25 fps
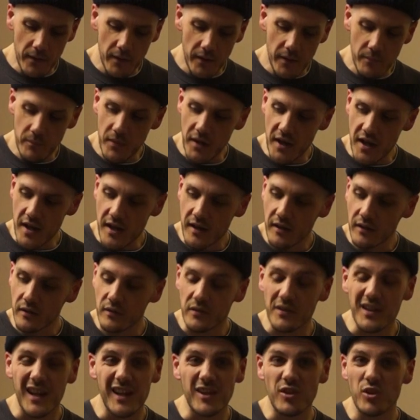meaning
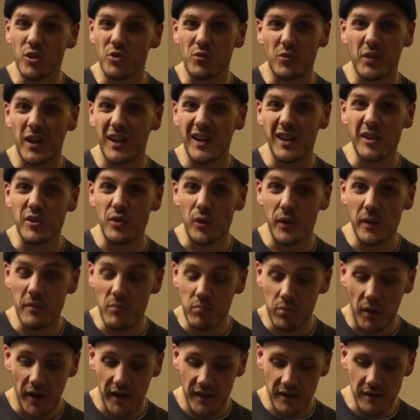it just literally
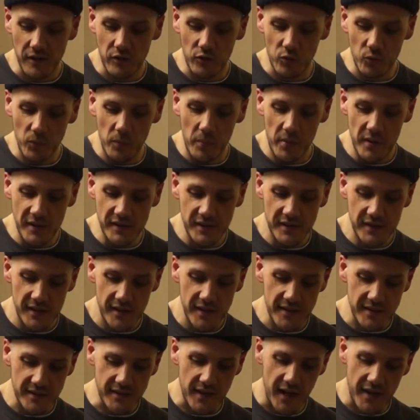breaks into
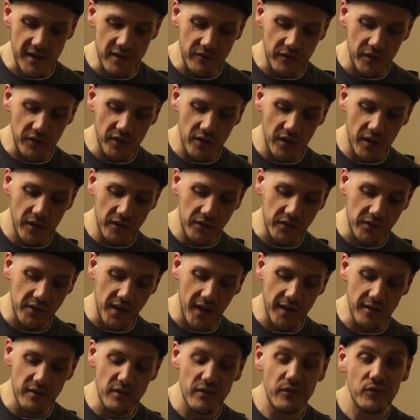pieces, and if it does,
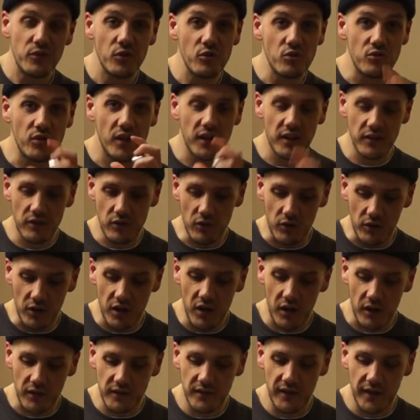then if you drink your
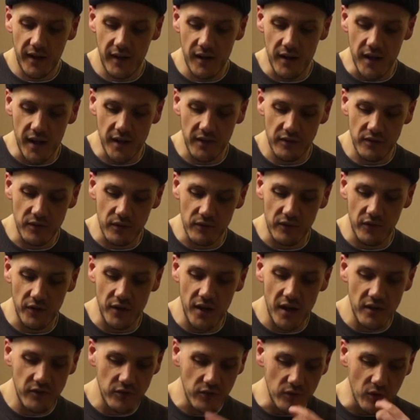cocktail, it's not very
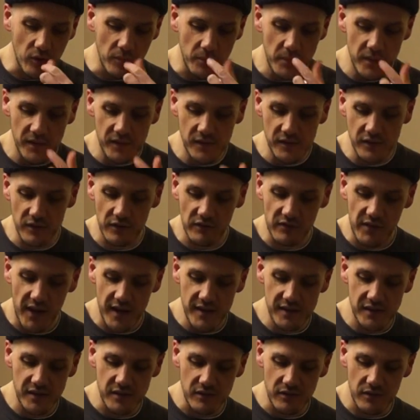nice, you got pieces of
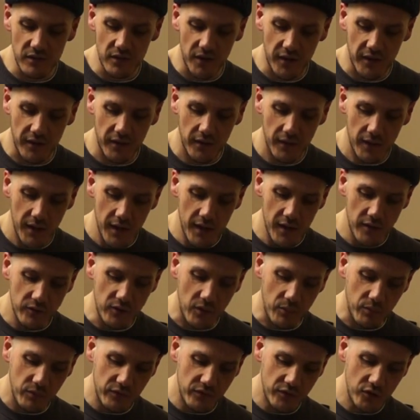ice, so I
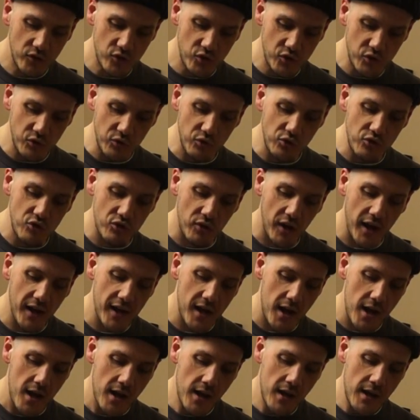prefer just to strain
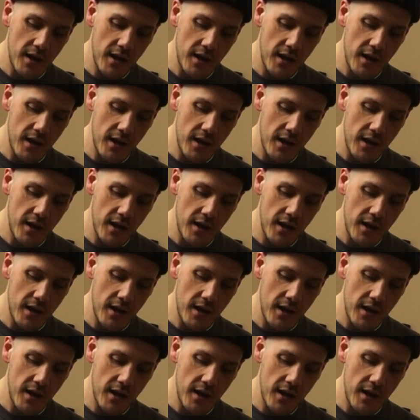it.